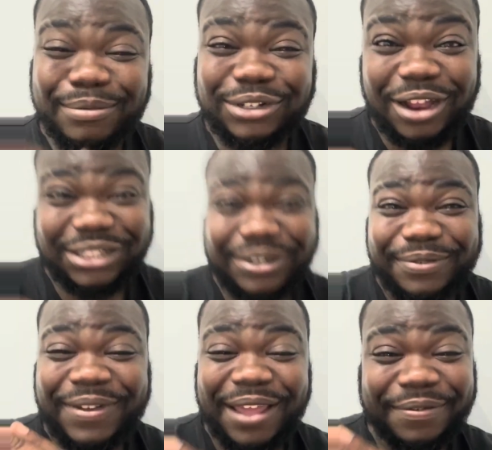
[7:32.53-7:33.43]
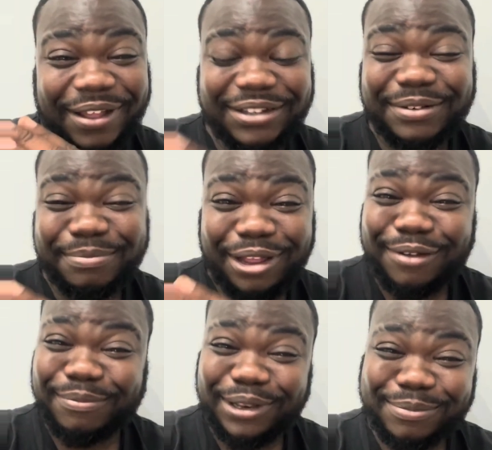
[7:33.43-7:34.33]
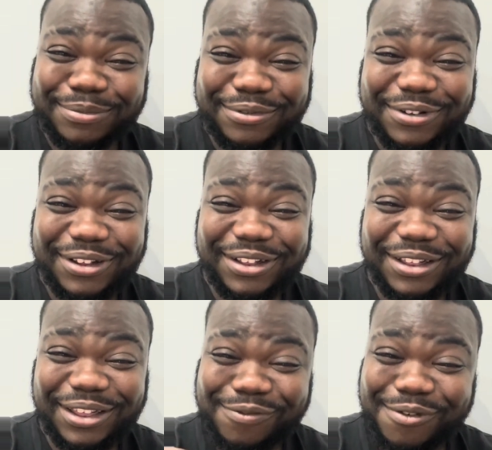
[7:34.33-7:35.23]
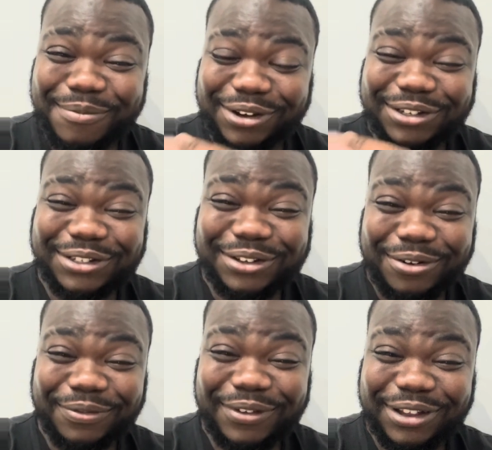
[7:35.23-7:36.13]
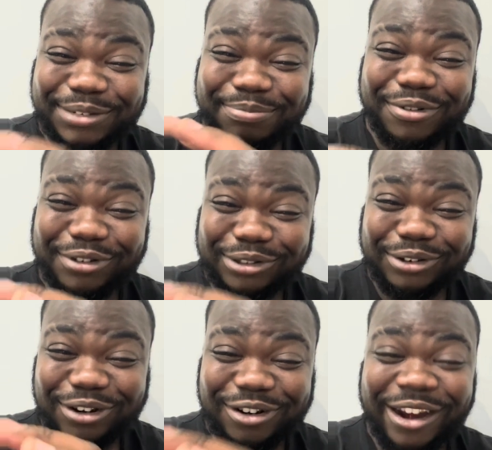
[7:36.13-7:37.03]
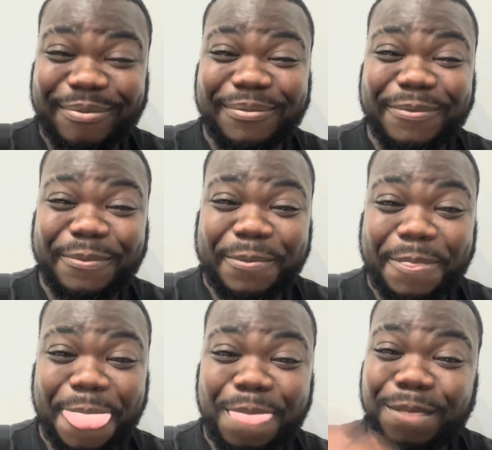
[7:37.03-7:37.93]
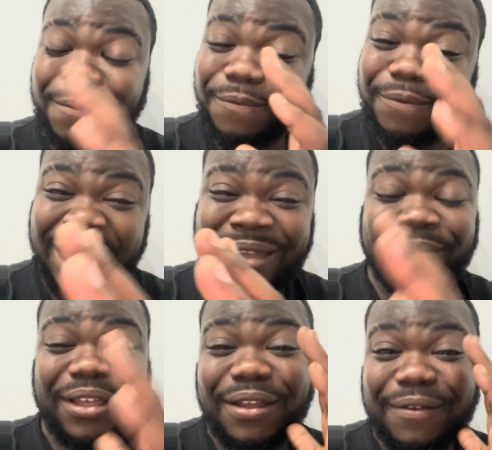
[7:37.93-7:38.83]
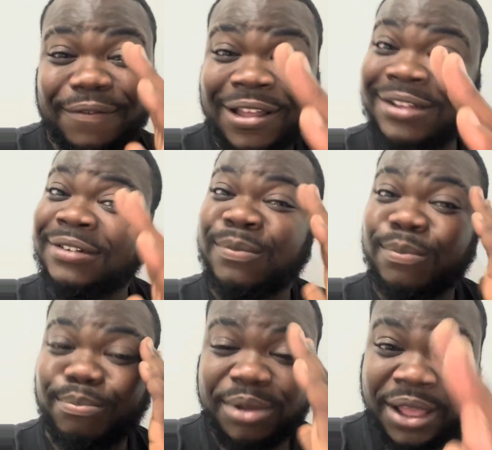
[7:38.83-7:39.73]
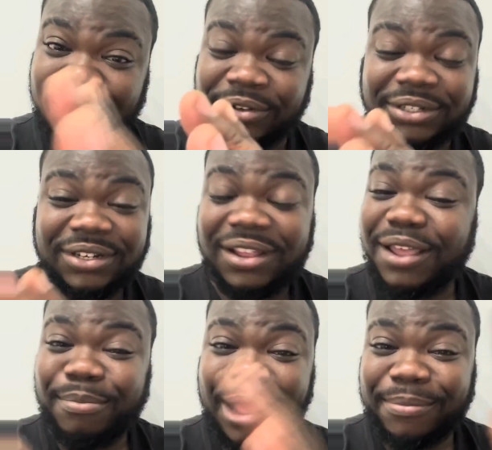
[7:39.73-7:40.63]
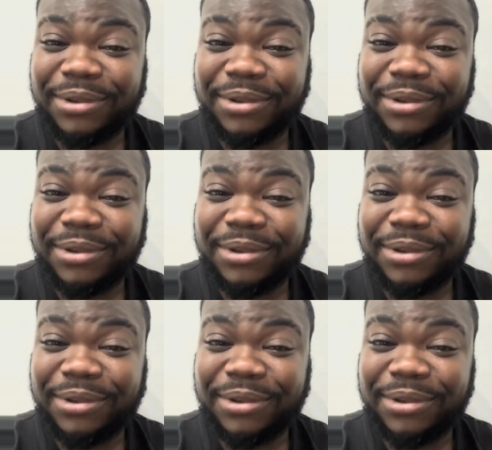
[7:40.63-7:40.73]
charging £5,000, people. If you want me to solve a spiritual crime, £5,000. But I'm